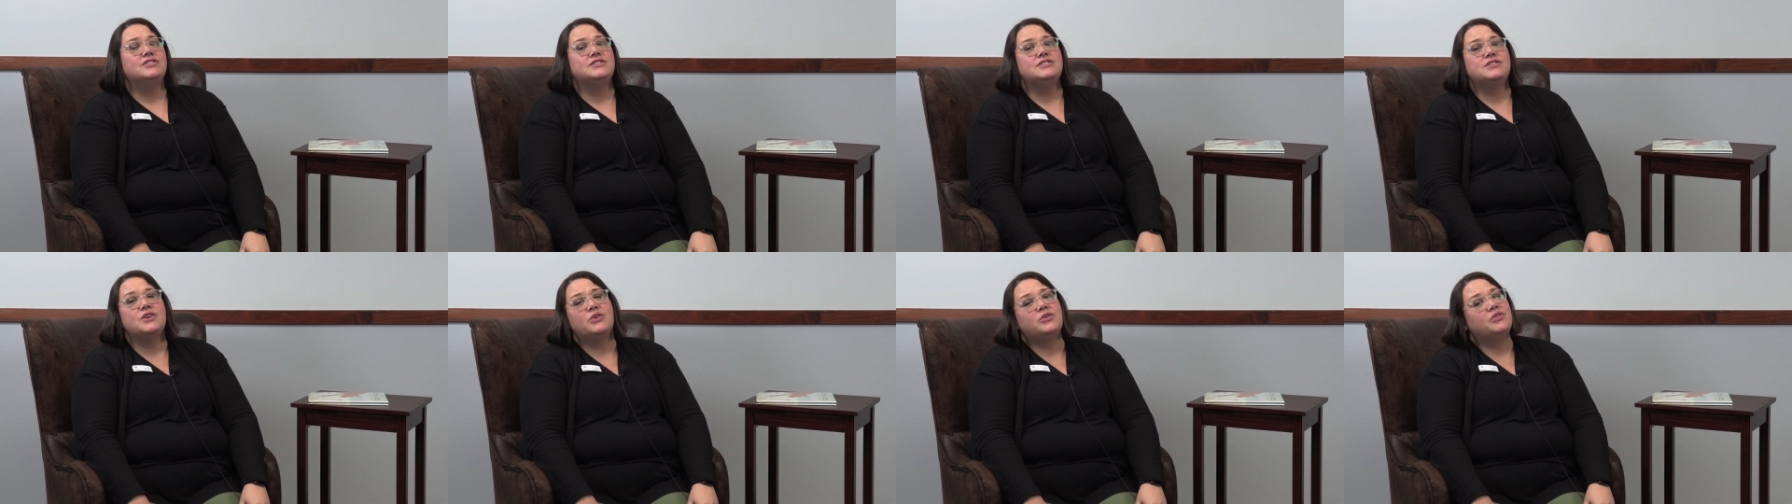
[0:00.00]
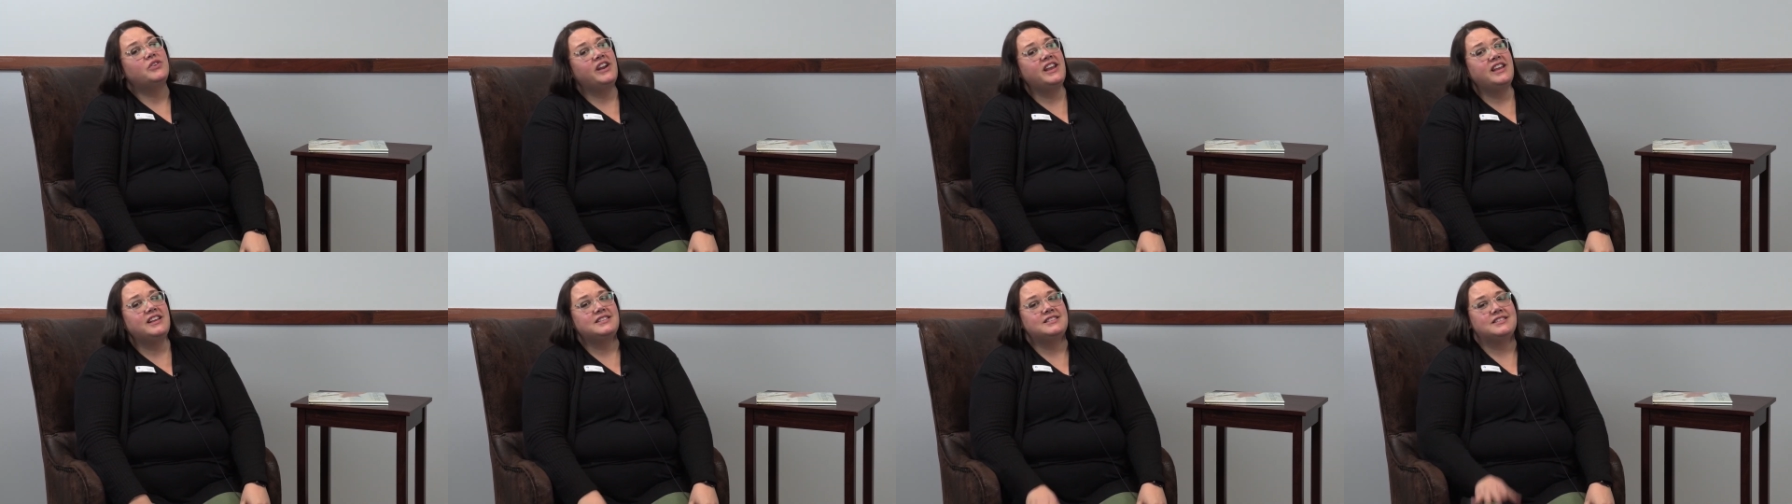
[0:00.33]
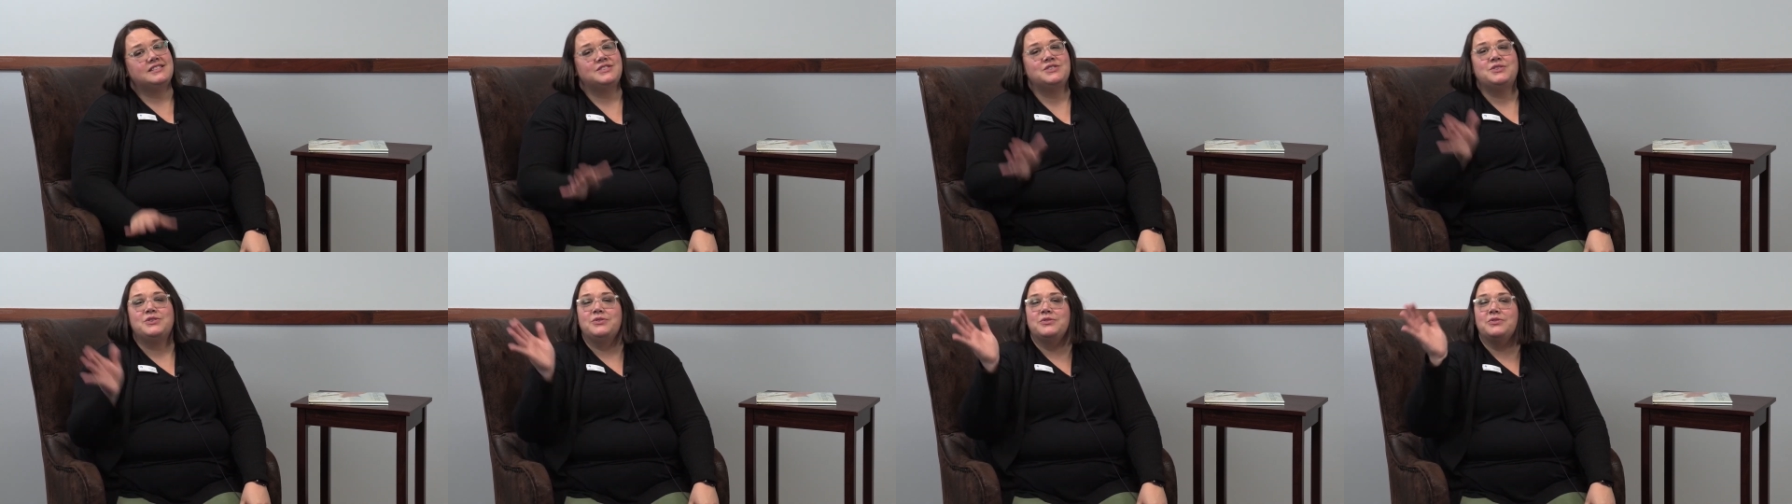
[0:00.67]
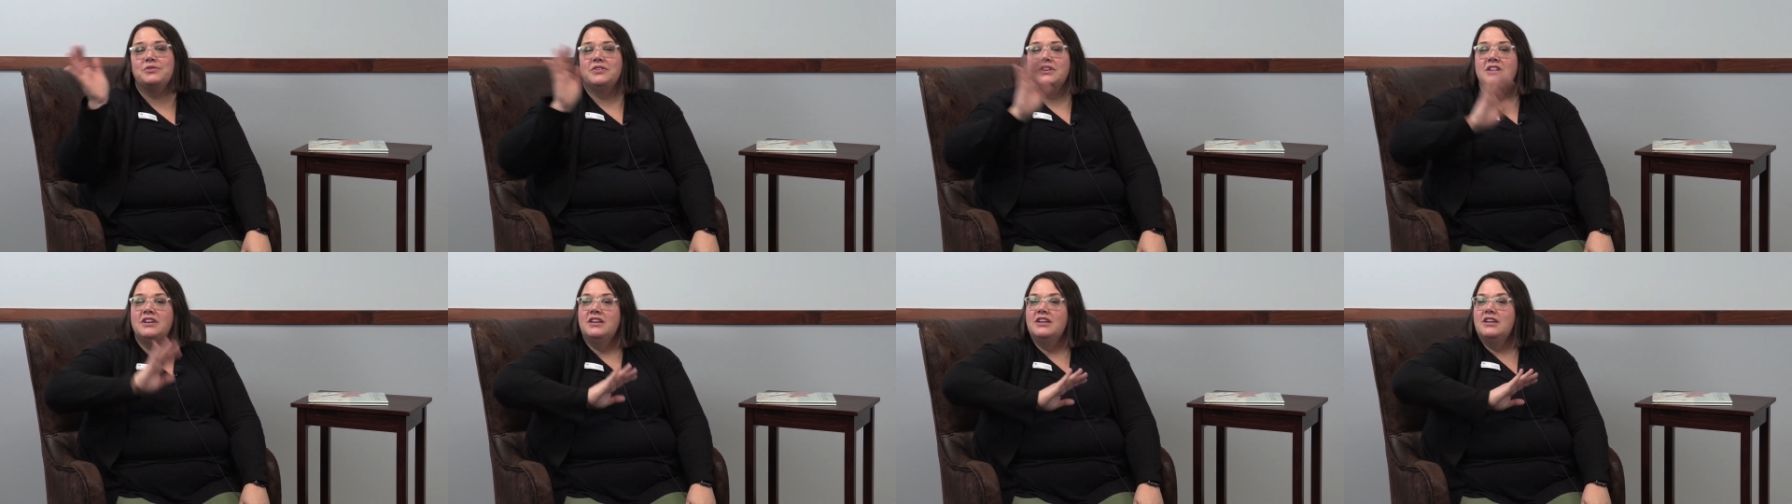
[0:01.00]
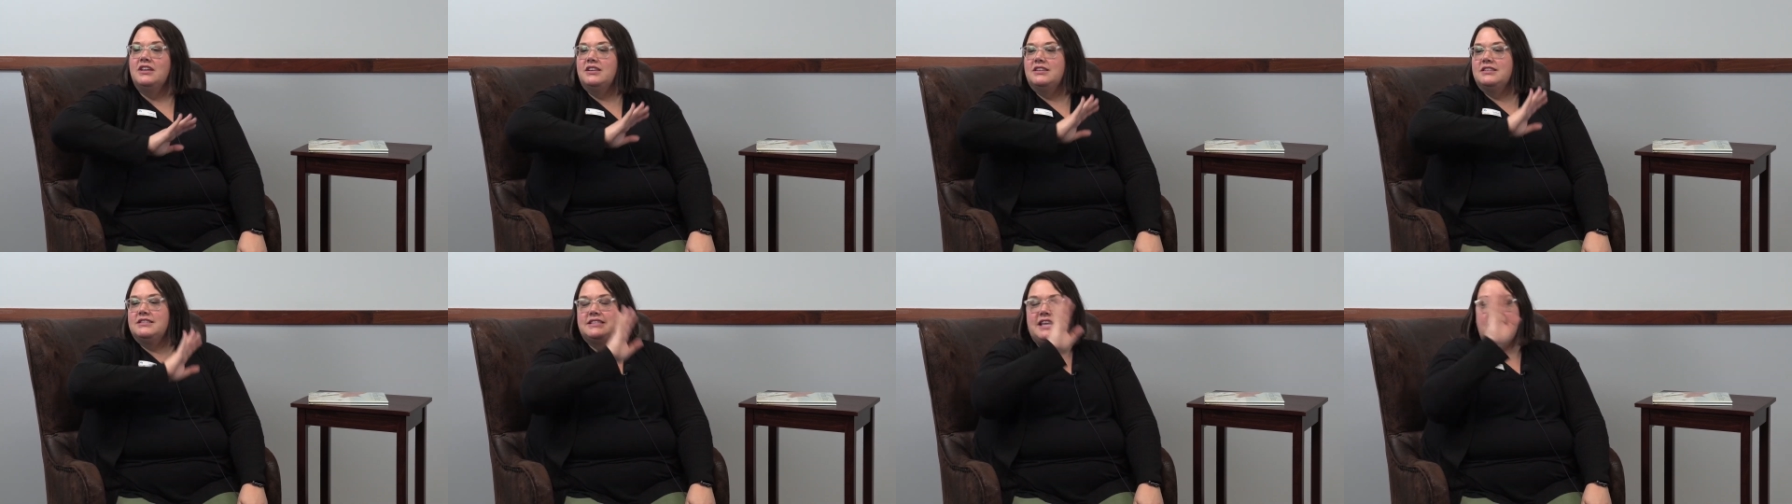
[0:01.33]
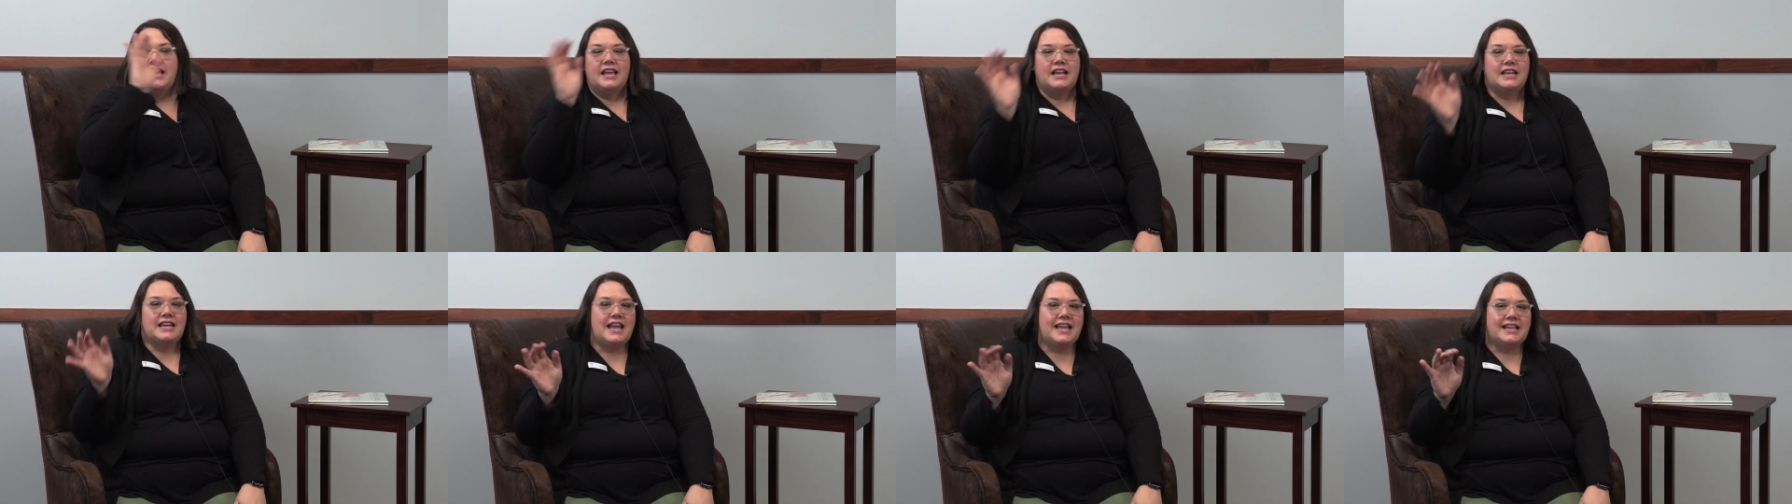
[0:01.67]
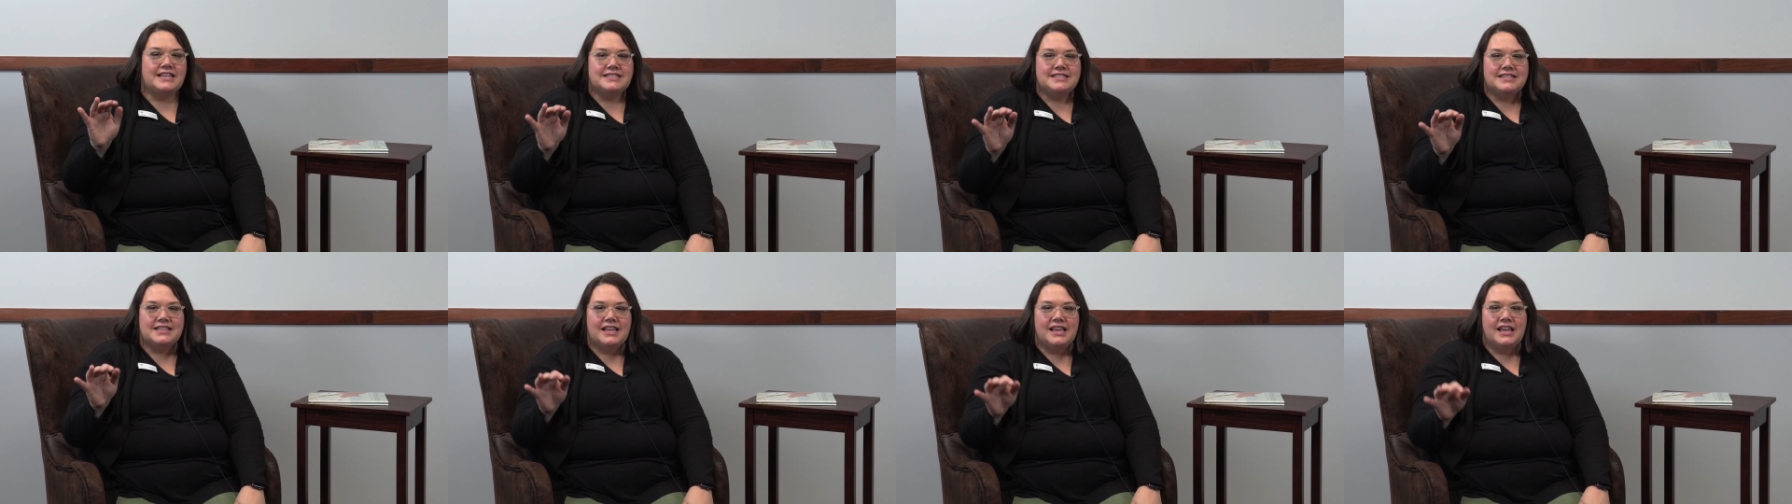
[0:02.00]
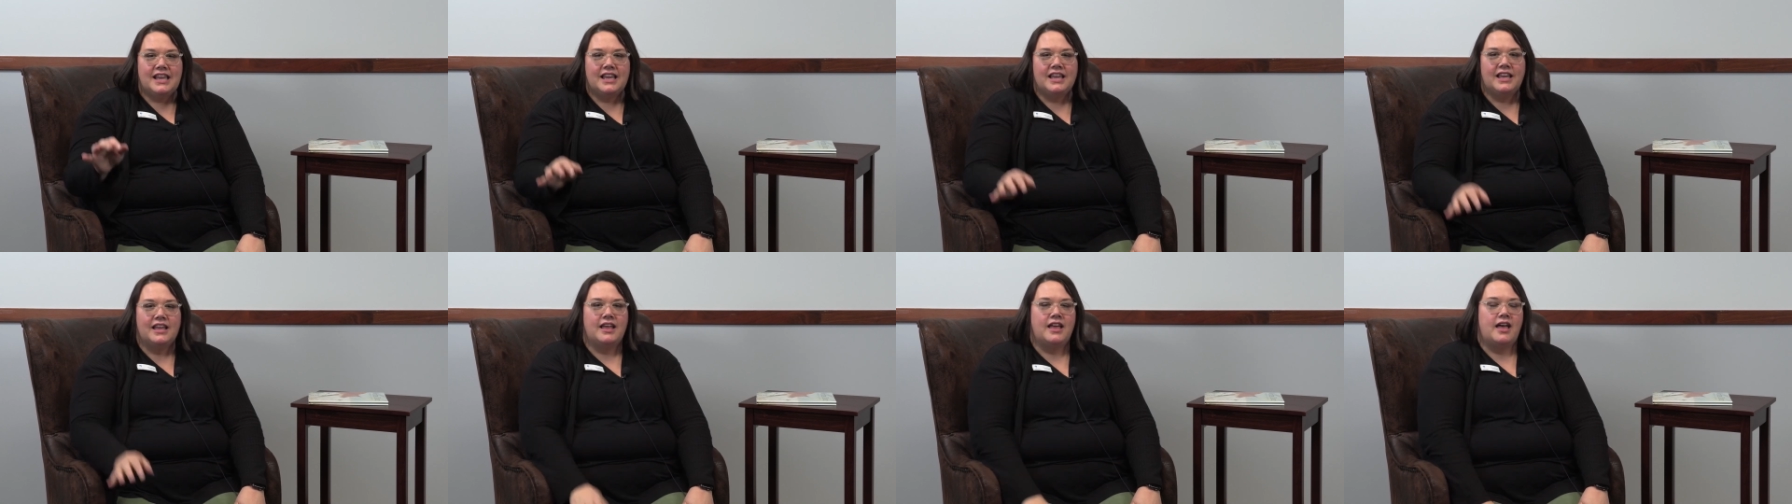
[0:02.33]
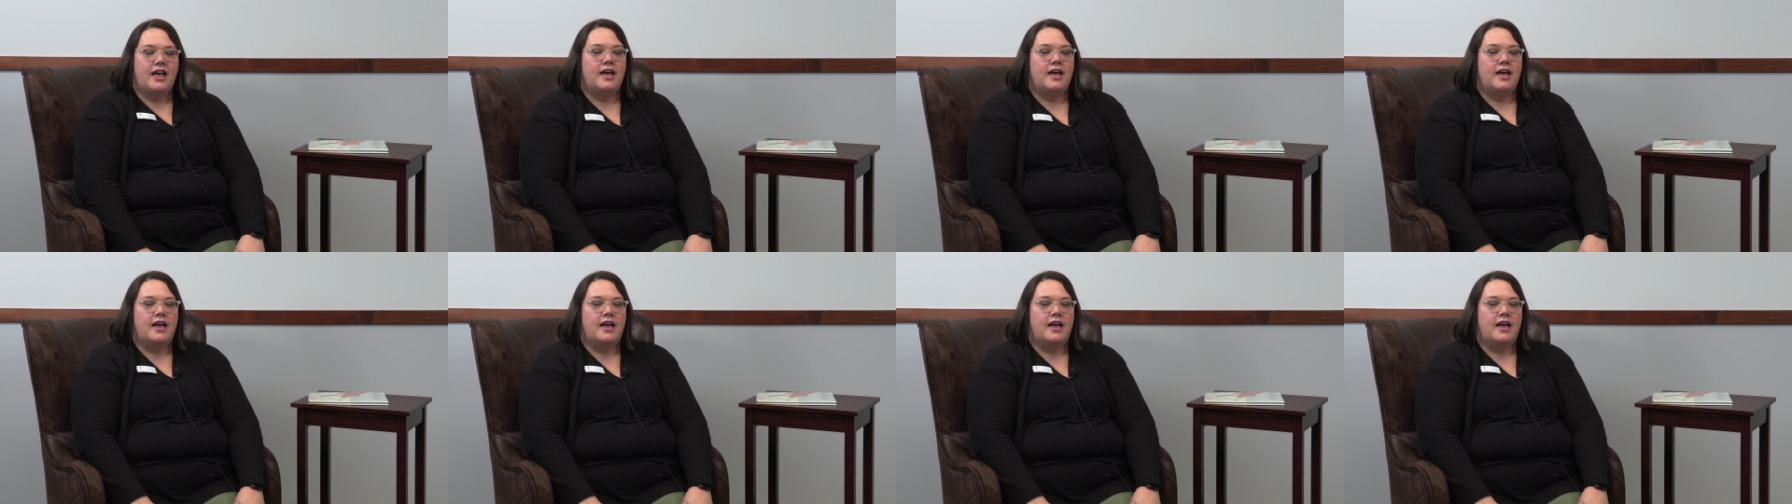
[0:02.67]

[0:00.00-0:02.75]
so great to say it nicely.